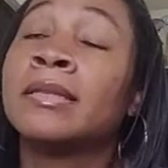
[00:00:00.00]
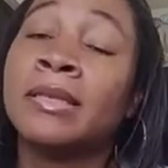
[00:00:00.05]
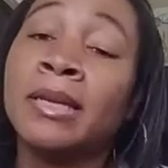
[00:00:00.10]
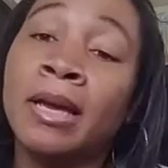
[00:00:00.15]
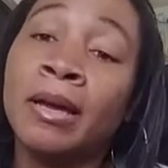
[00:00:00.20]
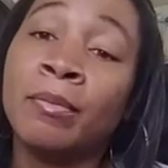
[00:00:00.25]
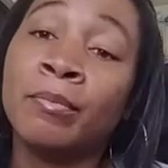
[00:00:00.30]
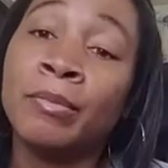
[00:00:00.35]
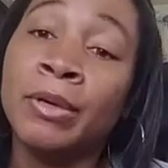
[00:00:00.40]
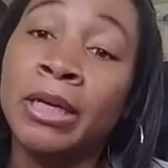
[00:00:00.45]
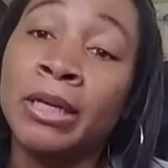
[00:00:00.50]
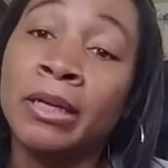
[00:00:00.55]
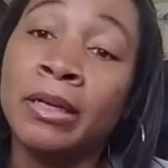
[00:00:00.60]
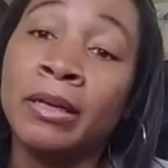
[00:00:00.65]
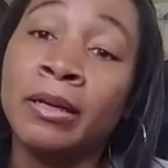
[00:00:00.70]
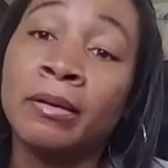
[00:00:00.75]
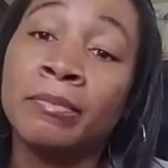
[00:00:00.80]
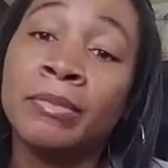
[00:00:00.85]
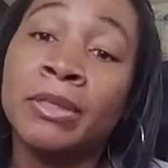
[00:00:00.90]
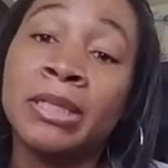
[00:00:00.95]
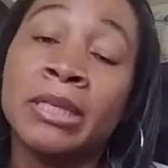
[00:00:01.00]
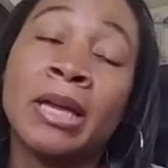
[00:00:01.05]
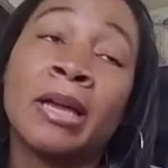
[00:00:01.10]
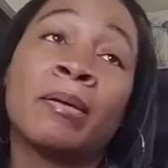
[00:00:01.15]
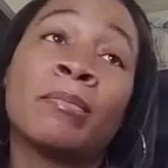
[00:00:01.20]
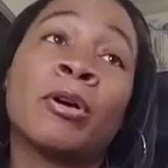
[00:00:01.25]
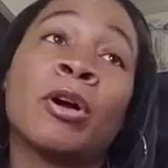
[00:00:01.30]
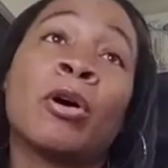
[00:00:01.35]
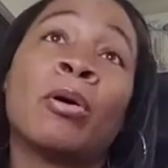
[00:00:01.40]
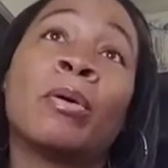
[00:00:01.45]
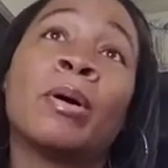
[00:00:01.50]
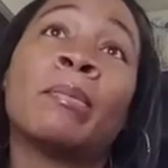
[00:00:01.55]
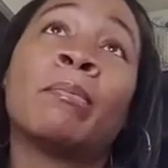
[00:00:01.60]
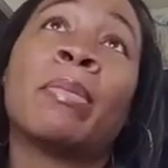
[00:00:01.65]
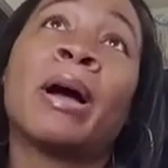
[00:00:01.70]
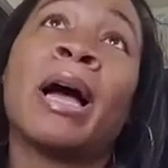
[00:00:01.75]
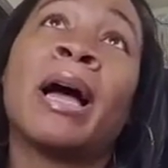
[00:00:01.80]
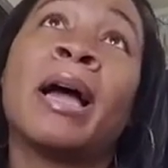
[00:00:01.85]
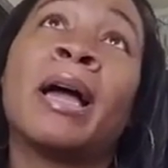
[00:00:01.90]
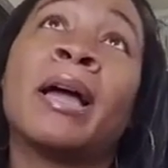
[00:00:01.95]
Sam meeting up. Sam going
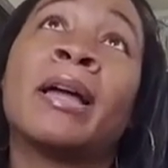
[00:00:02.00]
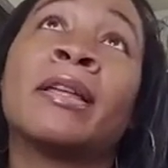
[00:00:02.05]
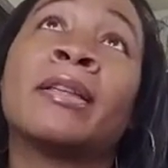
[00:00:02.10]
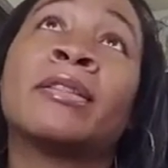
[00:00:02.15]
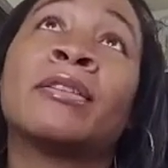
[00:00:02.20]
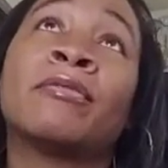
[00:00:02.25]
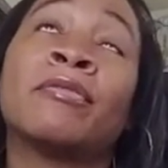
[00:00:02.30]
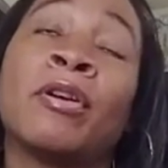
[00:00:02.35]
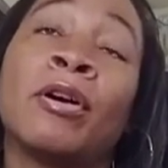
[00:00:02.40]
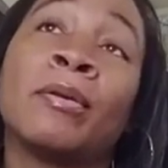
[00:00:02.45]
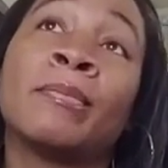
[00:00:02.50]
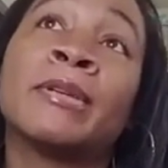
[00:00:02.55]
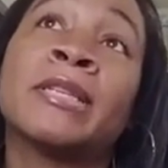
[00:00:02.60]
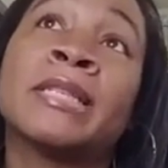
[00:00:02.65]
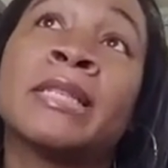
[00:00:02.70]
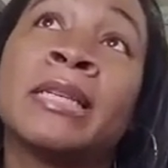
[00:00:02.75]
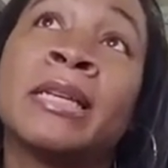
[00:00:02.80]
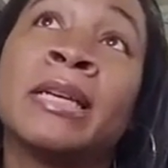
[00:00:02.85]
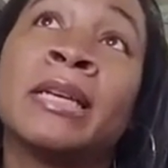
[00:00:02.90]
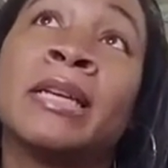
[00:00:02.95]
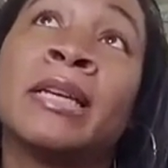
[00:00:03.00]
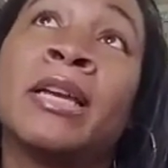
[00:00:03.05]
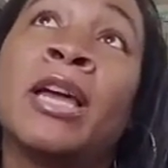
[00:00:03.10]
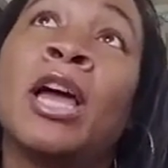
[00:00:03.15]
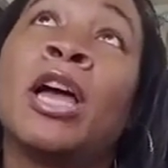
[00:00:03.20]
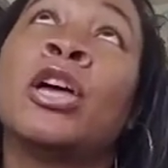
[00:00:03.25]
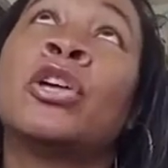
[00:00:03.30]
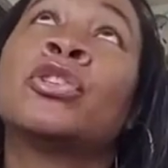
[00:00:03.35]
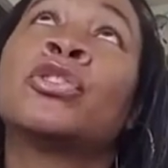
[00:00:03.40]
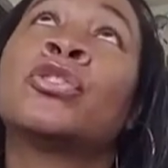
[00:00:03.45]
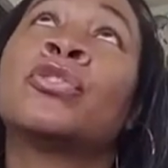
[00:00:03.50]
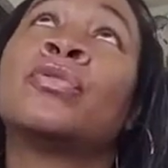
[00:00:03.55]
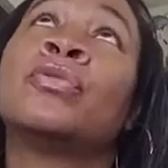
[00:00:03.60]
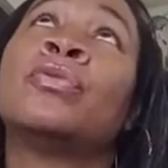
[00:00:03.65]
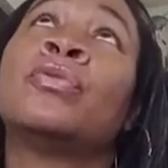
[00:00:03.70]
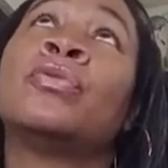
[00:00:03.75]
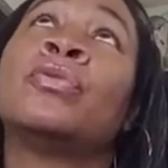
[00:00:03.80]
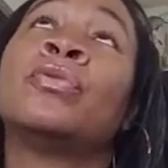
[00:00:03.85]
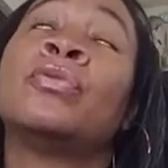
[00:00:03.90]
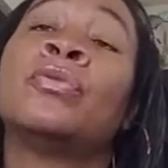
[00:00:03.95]
by the pharmacy
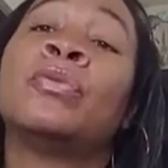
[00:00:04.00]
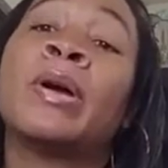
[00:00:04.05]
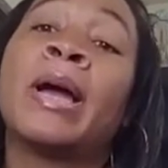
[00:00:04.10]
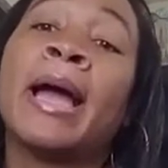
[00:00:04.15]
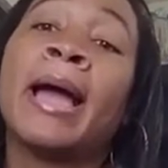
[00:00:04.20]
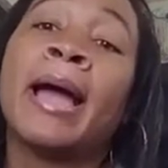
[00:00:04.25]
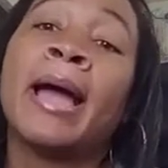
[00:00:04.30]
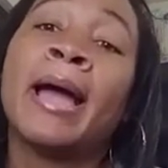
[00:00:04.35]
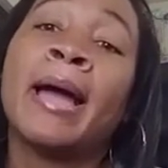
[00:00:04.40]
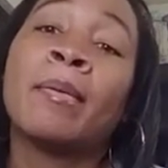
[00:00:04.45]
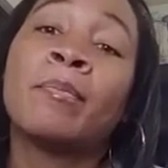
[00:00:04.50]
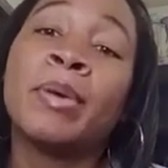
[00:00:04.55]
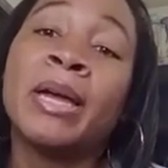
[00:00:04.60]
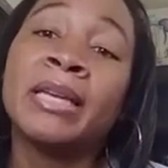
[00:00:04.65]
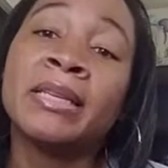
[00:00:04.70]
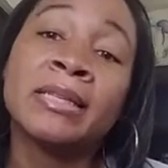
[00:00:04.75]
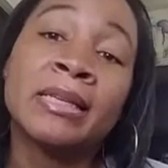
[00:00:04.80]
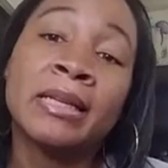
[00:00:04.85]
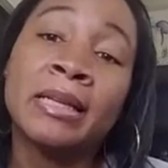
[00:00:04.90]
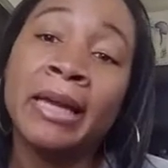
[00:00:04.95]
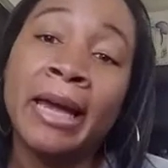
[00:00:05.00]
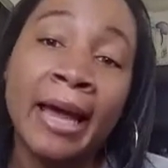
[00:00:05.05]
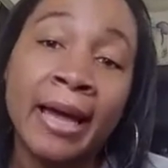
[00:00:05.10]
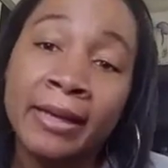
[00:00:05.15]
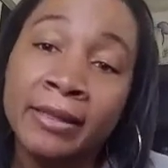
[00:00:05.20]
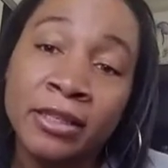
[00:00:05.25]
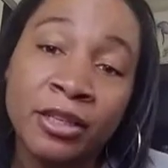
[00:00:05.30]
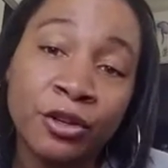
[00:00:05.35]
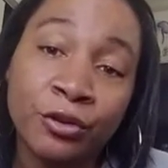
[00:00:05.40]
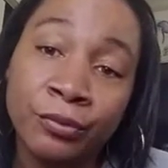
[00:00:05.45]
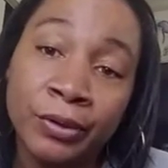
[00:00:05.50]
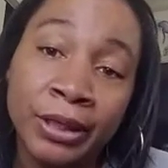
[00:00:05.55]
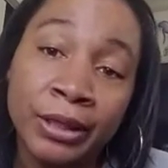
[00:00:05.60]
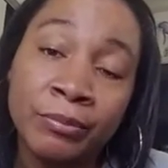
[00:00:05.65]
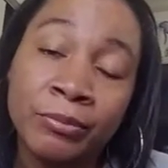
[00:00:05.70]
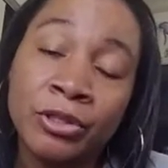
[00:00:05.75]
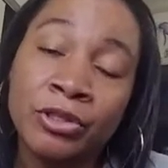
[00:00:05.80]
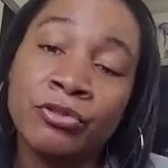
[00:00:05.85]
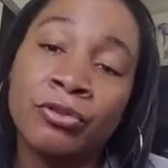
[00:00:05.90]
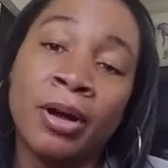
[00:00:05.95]
to basically ask
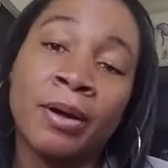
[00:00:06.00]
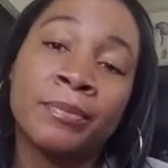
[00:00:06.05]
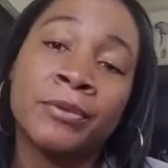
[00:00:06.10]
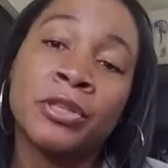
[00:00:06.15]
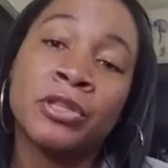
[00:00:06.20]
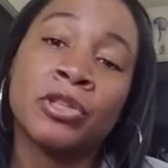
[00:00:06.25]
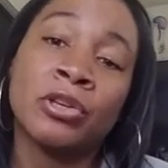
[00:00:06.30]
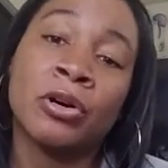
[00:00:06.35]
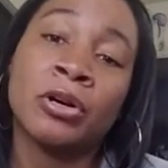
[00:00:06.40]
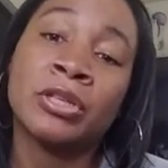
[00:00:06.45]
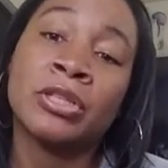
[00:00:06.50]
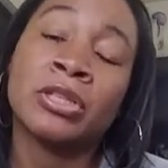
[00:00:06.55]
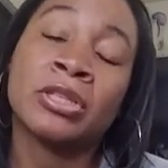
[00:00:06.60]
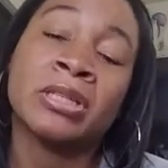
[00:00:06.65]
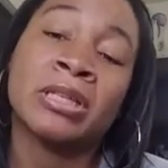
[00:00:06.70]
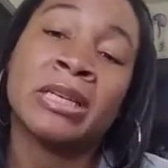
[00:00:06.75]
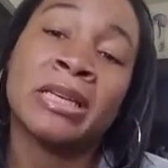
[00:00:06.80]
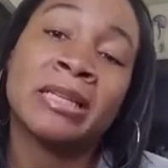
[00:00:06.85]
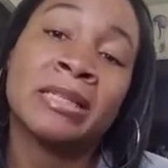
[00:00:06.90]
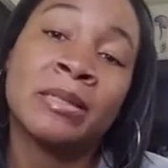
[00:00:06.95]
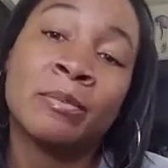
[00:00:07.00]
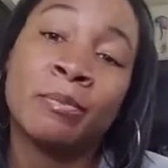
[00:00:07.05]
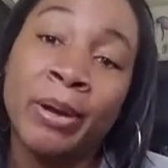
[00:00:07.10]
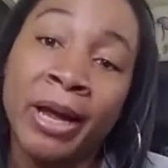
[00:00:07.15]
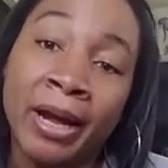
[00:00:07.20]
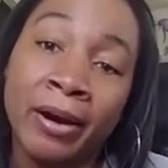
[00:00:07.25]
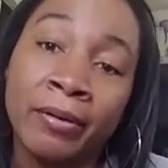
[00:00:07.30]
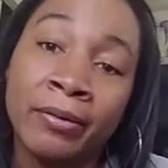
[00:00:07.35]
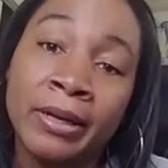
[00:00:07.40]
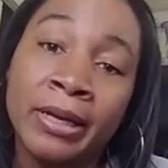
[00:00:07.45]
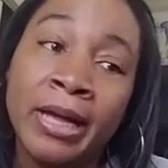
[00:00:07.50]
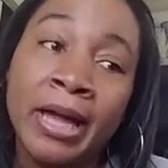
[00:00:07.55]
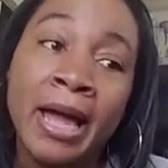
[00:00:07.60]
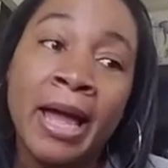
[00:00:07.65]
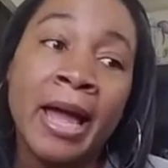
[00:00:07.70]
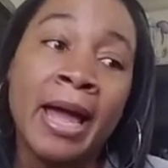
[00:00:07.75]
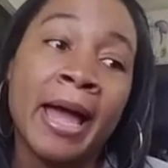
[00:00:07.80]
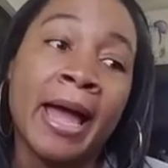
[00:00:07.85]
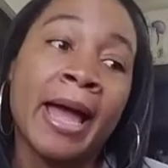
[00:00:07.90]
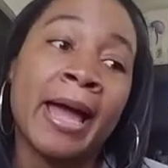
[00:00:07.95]
Kareem to drop the charges against Barry.
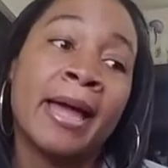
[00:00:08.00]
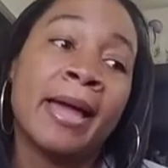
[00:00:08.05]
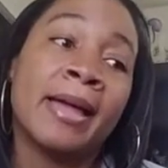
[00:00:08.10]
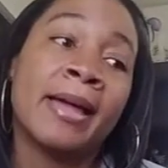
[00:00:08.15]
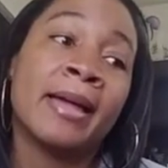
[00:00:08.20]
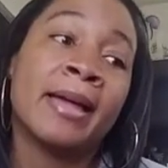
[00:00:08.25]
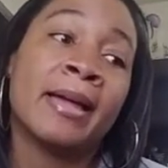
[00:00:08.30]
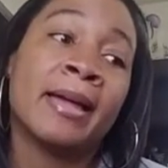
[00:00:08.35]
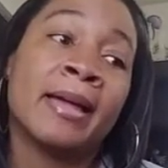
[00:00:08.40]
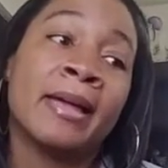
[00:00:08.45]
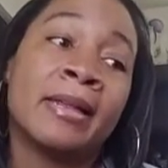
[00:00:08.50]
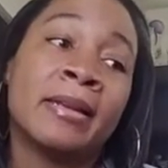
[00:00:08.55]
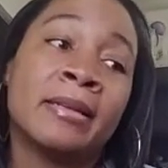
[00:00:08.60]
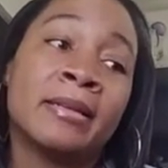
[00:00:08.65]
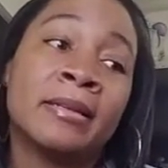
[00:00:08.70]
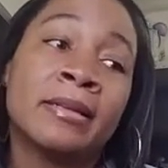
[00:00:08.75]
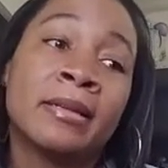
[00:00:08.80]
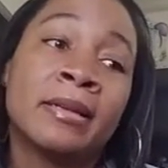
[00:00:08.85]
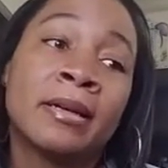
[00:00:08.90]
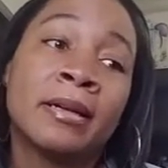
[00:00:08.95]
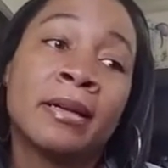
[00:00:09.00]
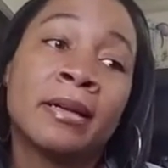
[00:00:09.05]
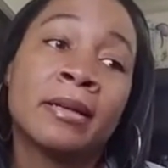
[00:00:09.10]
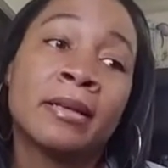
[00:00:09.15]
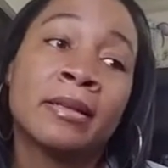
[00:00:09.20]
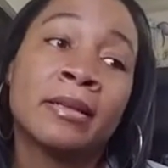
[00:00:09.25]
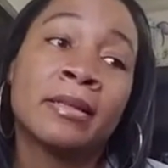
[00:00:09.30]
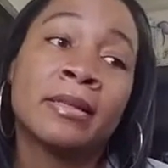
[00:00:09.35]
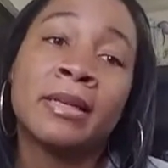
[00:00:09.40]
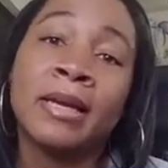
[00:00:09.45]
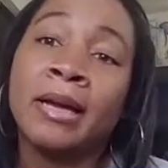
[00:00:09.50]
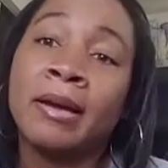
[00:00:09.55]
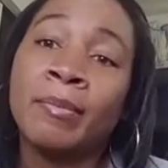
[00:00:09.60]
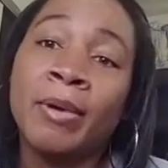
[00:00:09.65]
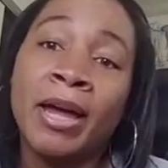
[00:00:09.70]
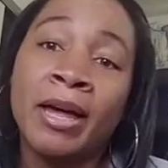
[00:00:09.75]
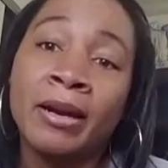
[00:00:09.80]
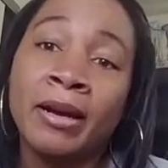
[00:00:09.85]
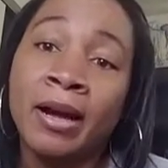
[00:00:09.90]
And Sam had a